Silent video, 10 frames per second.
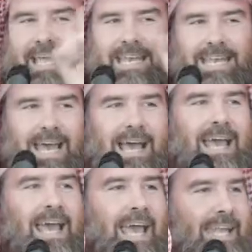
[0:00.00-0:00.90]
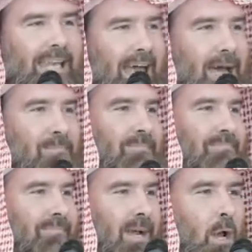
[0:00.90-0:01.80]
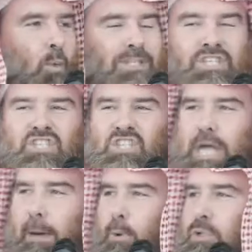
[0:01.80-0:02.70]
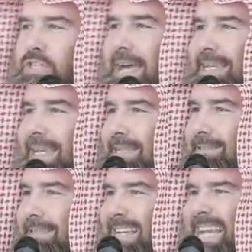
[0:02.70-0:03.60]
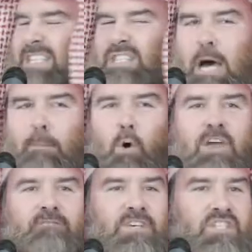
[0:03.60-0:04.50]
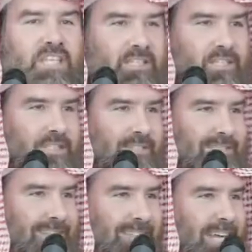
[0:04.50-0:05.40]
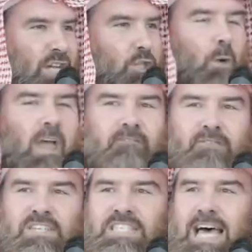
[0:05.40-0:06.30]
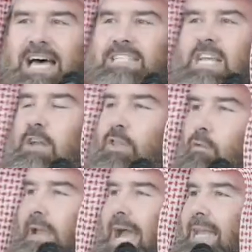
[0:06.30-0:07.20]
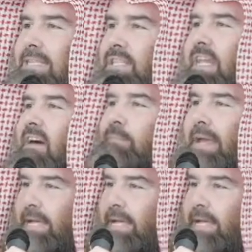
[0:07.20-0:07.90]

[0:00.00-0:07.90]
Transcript: Inna and lam, which is double ta'keed double emphasis to emphasize the reality of